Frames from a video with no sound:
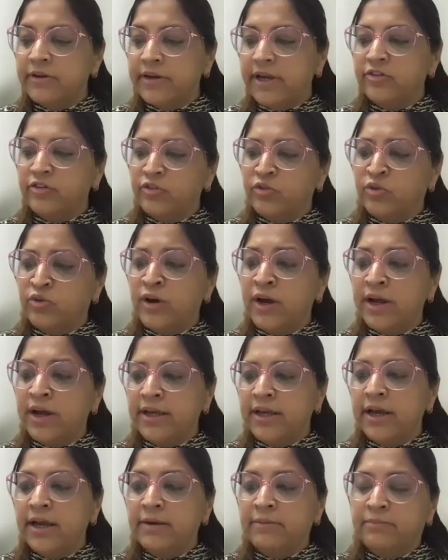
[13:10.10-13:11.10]
correct.
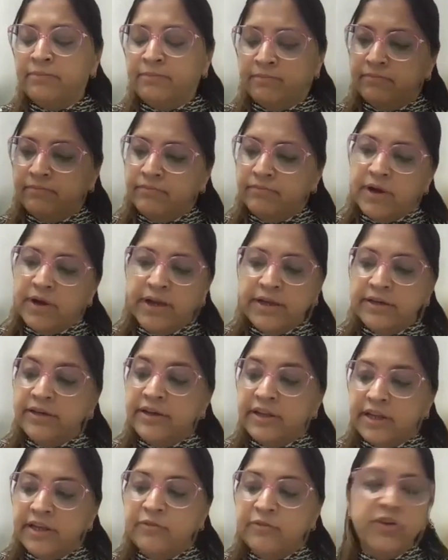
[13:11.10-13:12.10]
I
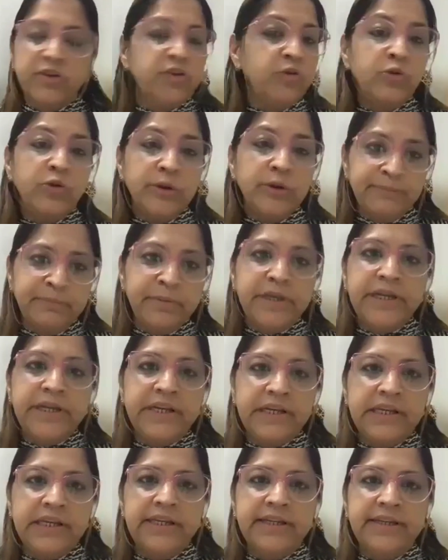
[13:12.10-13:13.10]
agree with you
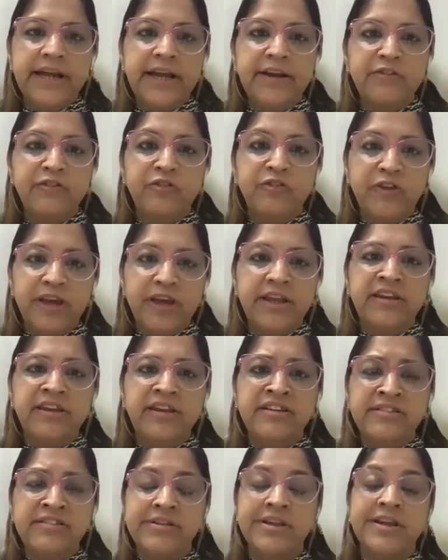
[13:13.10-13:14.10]
completely that
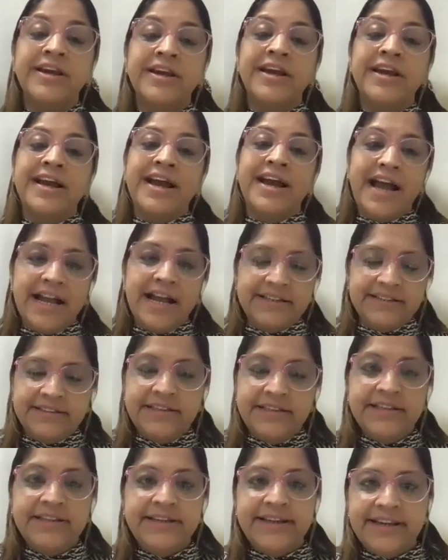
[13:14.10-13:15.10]
fairness
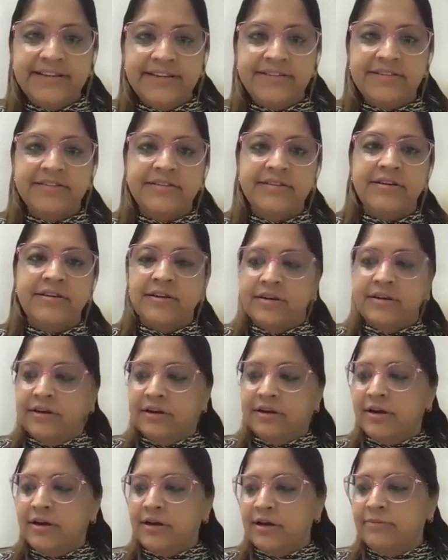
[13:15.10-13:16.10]
actually gets
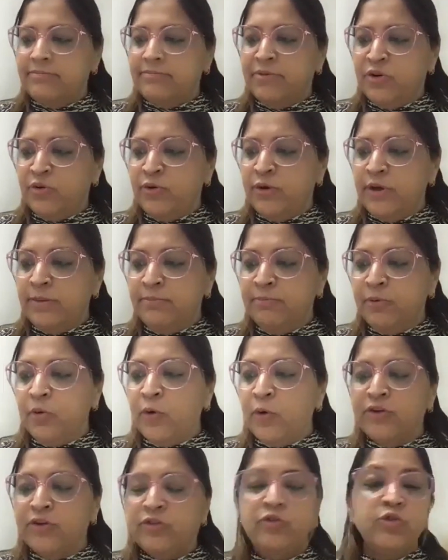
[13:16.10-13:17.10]

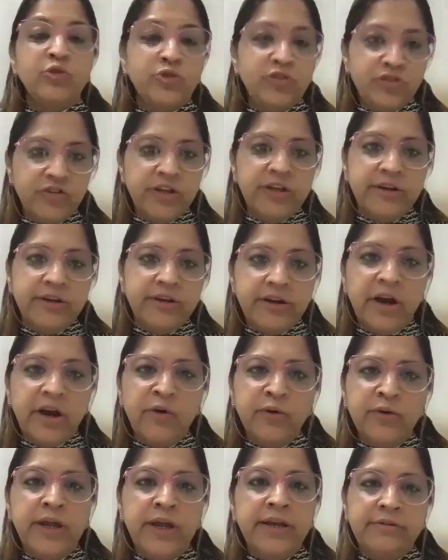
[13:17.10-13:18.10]
employees to stick
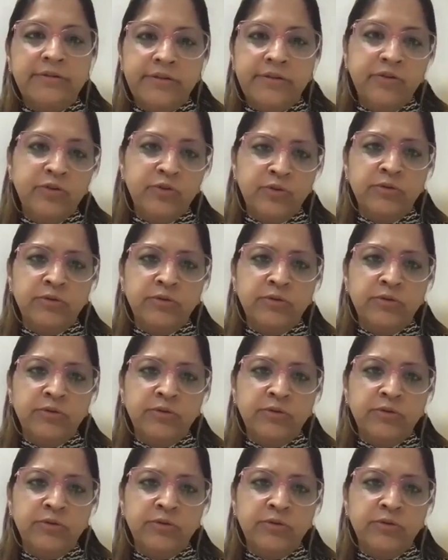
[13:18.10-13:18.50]
around and